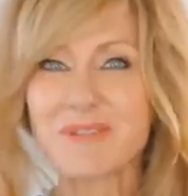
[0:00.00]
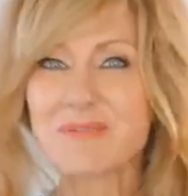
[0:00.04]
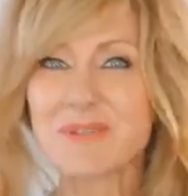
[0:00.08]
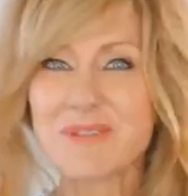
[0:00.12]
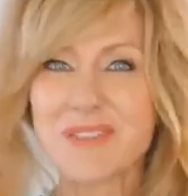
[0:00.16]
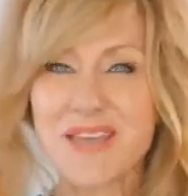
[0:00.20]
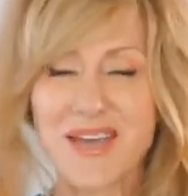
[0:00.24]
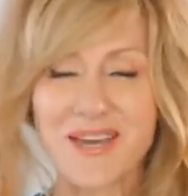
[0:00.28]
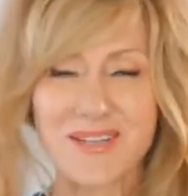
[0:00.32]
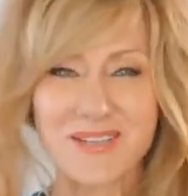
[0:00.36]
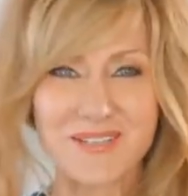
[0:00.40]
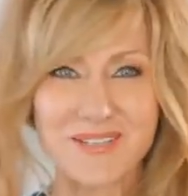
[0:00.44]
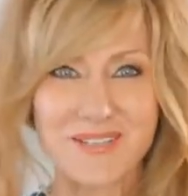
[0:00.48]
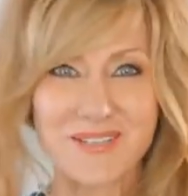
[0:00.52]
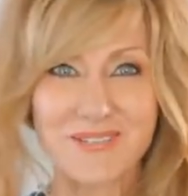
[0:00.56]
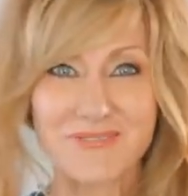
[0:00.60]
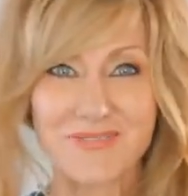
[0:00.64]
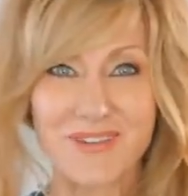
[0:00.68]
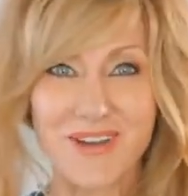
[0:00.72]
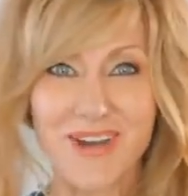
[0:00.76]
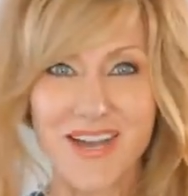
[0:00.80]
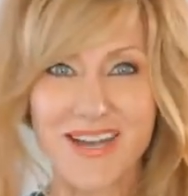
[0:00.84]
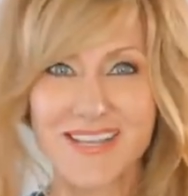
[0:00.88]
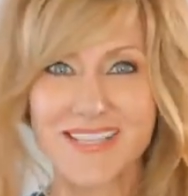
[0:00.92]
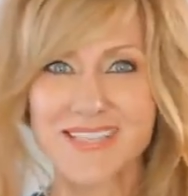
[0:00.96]
without a
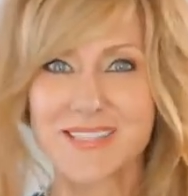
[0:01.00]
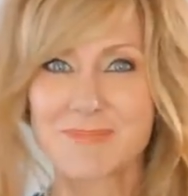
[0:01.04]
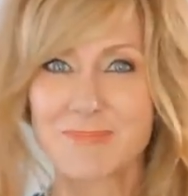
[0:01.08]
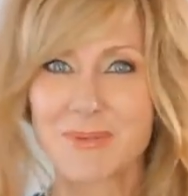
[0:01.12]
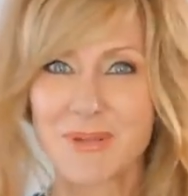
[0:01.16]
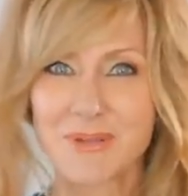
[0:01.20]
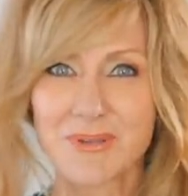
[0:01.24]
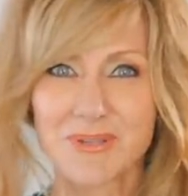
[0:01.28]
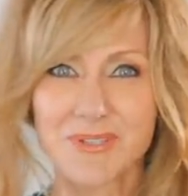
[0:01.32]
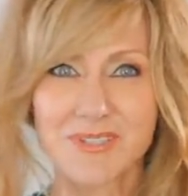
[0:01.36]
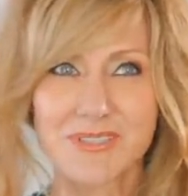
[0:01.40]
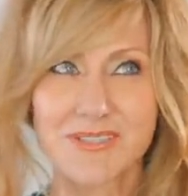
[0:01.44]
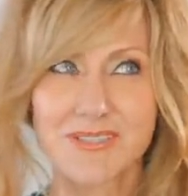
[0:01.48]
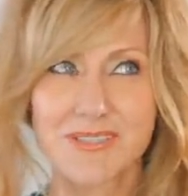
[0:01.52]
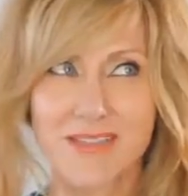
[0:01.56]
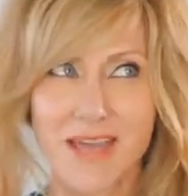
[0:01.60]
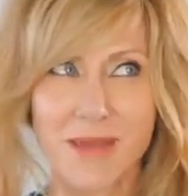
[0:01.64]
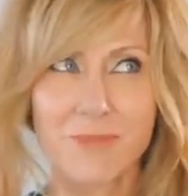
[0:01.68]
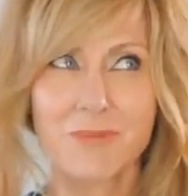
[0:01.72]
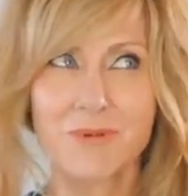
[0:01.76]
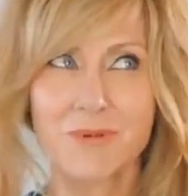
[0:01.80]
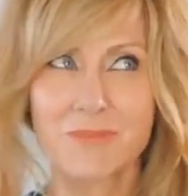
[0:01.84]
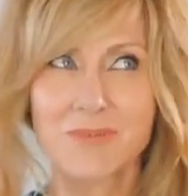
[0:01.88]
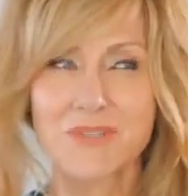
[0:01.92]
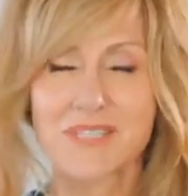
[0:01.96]
device, because
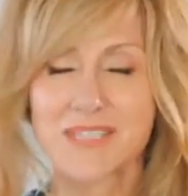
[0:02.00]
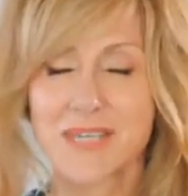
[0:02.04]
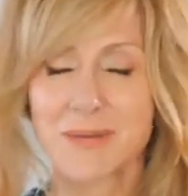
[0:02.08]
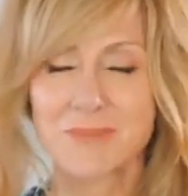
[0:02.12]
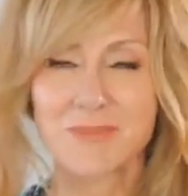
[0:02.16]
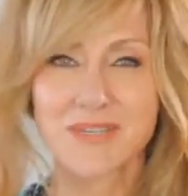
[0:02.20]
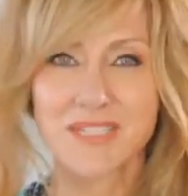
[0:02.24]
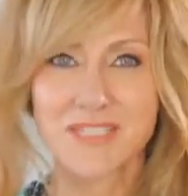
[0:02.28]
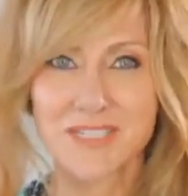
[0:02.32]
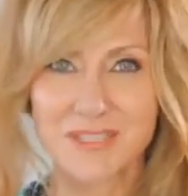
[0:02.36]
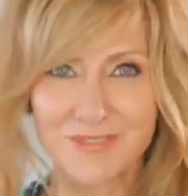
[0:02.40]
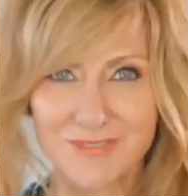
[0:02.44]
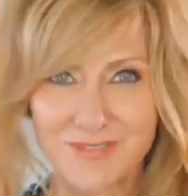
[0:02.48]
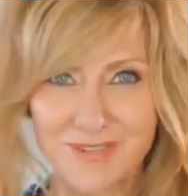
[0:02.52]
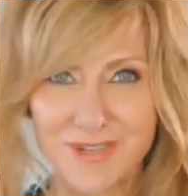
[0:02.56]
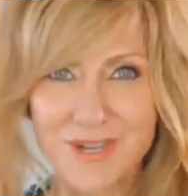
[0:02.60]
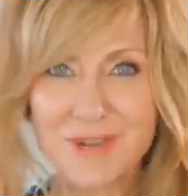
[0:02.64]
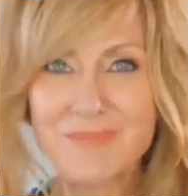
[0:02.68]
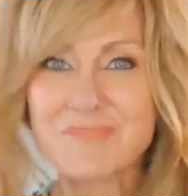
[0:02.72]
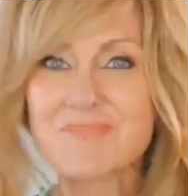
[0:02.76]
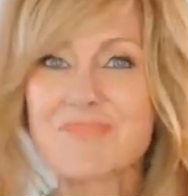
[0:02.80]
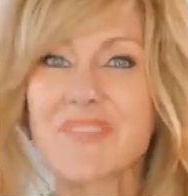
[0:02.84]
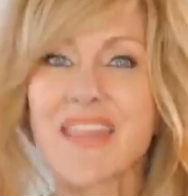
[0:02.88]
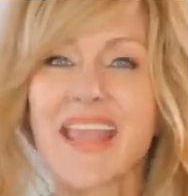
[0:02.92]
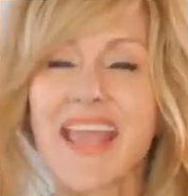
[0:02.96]
that would be something
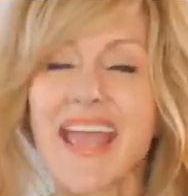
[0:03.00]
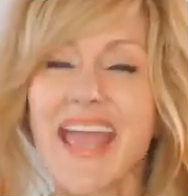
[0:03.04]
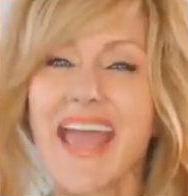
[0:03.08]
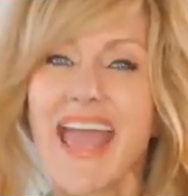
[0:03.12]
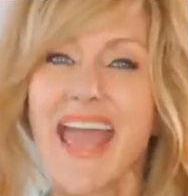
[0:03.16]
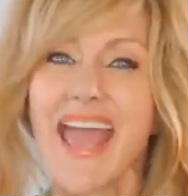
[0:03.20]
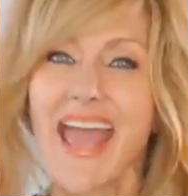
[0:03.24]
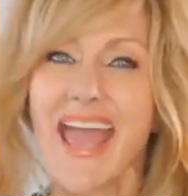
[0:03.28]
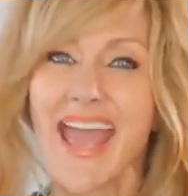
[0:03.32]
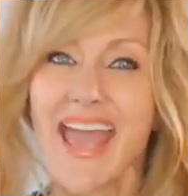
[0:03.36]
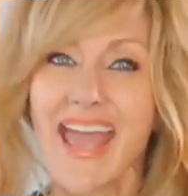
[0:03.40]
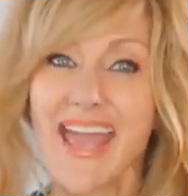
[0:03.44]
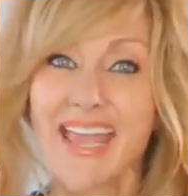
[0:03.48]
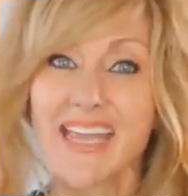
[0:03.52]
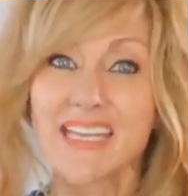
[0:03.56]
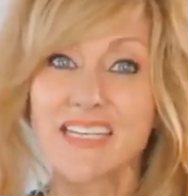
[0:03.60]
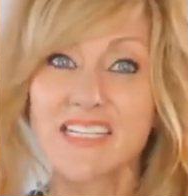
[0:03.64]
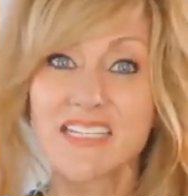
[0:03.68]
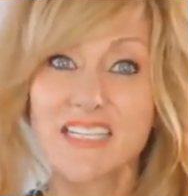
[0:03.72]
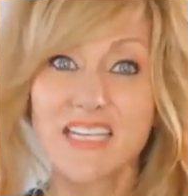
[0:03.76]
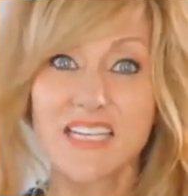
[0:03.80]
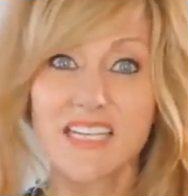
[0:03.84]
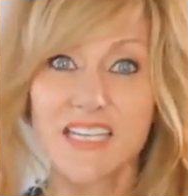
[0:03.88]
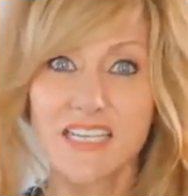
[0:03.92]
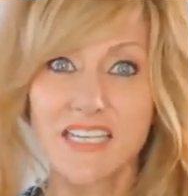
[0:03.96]
different.
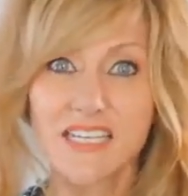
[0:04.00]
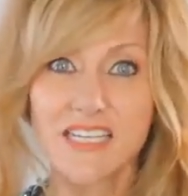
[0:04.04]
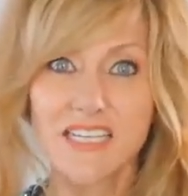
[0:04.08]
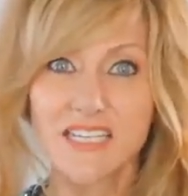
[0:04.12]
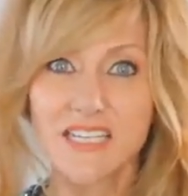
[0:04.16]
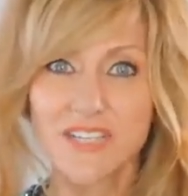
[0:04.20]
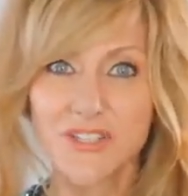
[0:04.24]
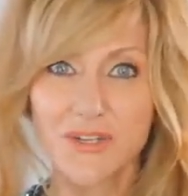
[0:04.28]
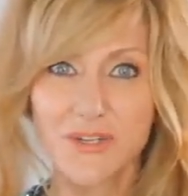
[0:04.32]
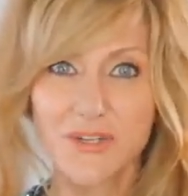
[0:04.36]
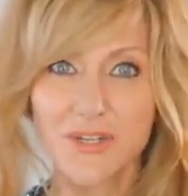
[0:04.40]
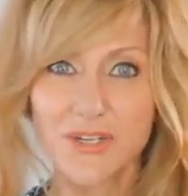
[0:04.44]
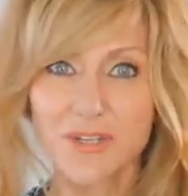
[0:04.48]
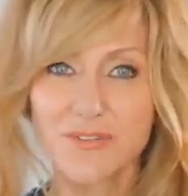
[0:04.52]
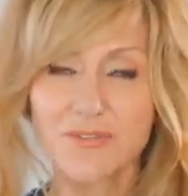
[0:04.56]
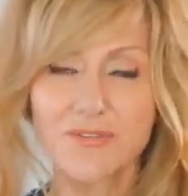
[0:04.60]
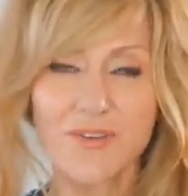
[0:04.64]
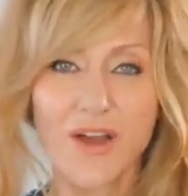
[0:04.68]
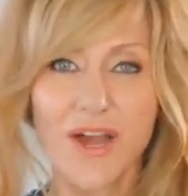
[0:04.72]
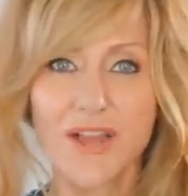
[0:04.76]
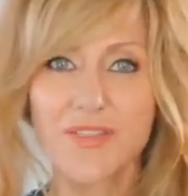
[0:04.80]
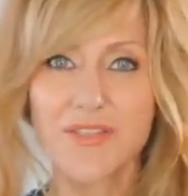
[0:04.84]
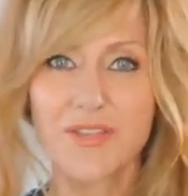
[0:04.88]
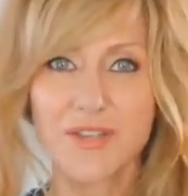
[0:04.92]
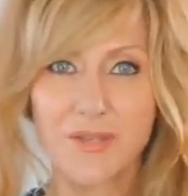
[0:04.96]
And you're going to
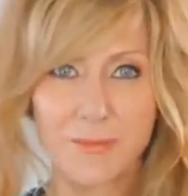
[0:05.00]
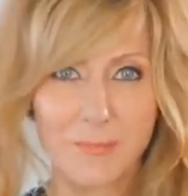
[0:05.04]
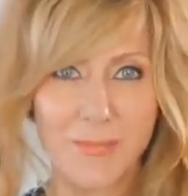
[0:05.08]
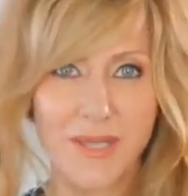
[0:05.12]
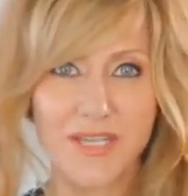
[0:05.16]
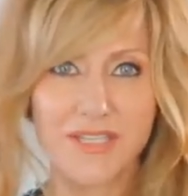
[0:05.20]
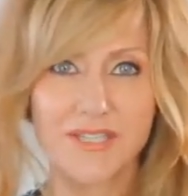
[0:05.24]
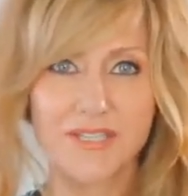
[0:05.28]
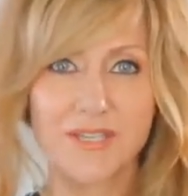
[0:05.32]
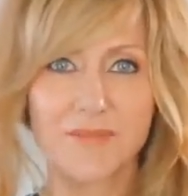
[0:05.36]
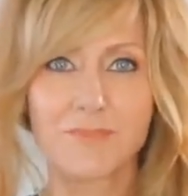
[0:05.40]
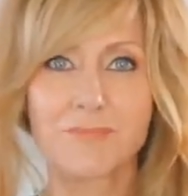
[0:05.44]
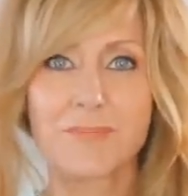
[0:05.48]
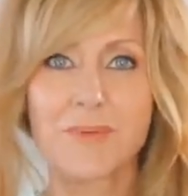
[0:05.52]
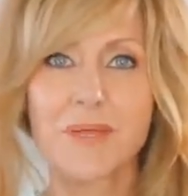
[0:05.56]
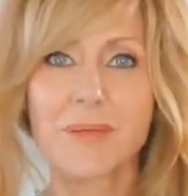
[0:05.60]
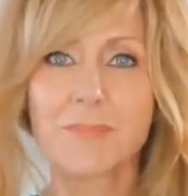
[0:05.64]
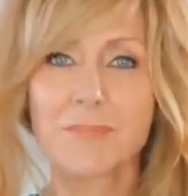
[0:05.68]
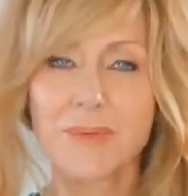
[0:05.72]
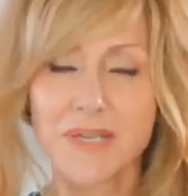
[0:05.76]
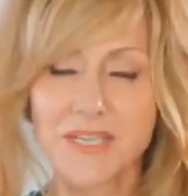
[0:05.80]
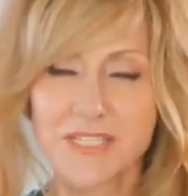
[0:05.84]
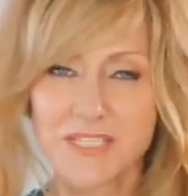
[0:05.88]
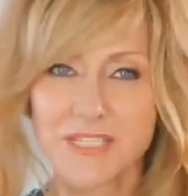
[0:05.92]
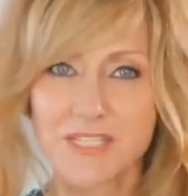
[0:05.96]
find that it makes a
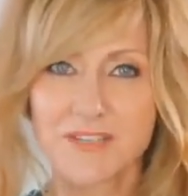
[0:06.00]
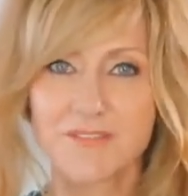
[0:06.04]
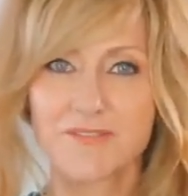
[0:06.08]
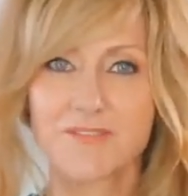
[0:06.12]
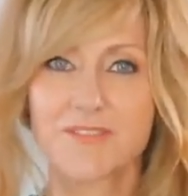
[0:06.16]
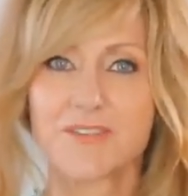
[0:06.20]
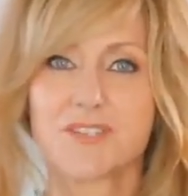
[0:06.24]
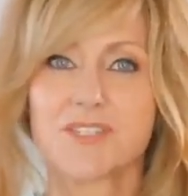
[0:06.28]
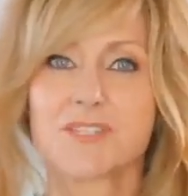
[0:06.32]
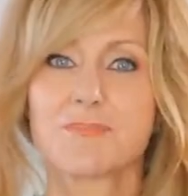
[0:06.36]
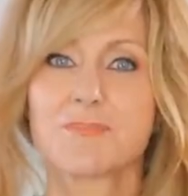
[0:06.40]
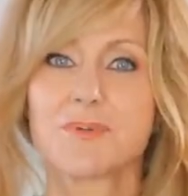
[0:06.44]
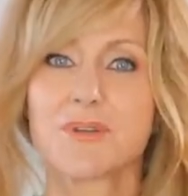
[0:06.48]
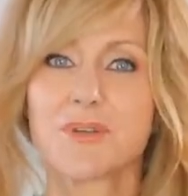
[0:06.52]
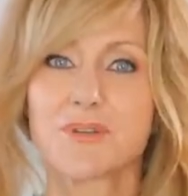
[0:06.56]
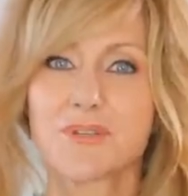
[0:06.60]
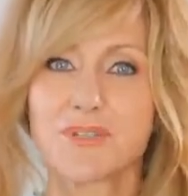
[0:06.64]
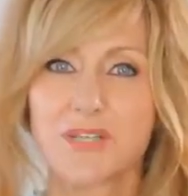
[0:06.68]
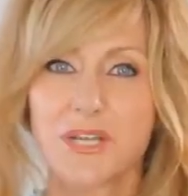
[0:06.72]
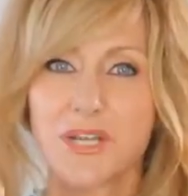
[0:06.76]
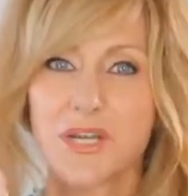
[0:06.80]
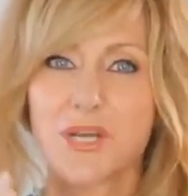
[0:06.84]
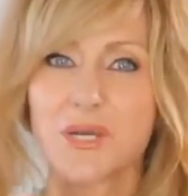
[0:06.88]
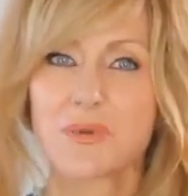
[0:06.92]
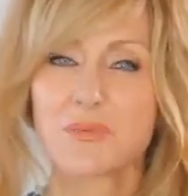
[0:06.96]
big difference
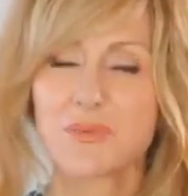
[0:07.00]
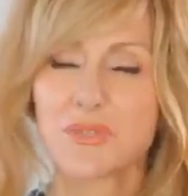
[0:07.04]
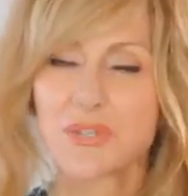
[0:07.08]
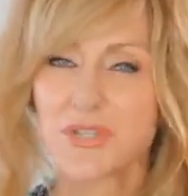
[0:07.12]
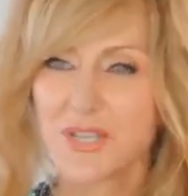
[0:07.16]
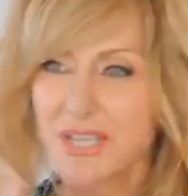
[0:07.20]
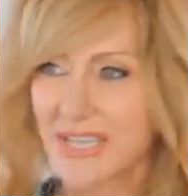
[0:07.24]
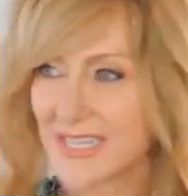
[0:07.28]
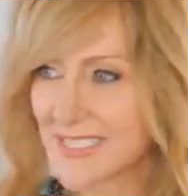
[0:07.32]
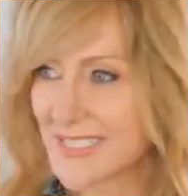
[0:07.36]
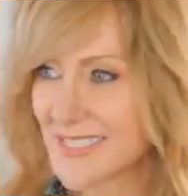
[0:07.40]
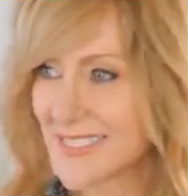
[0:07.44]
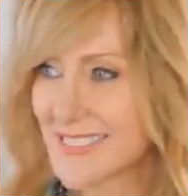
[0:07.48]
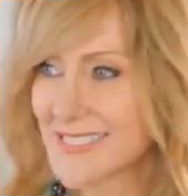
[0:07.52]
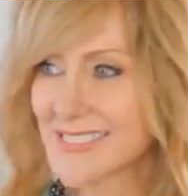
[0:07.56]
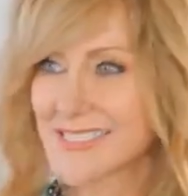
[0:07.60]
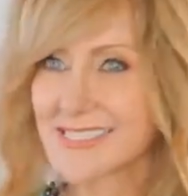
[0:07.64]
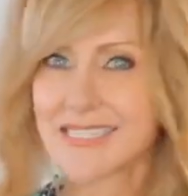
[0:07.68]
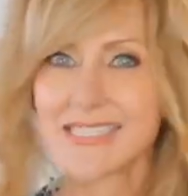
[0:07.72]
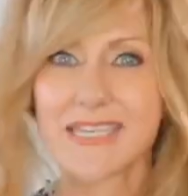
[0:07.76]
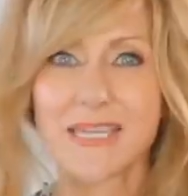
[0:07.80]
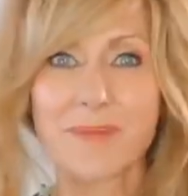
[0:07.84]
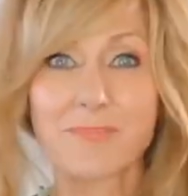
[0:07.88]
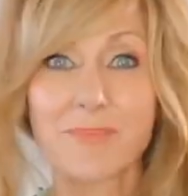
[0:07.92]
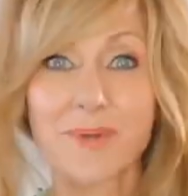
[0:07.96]
because it helps you get to
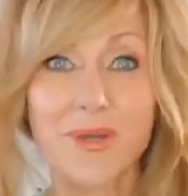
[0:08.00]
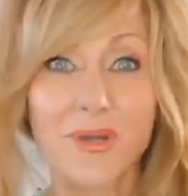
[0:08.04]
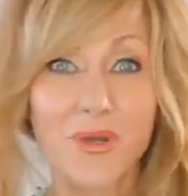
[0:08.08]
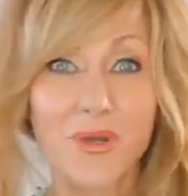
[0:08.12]
sleep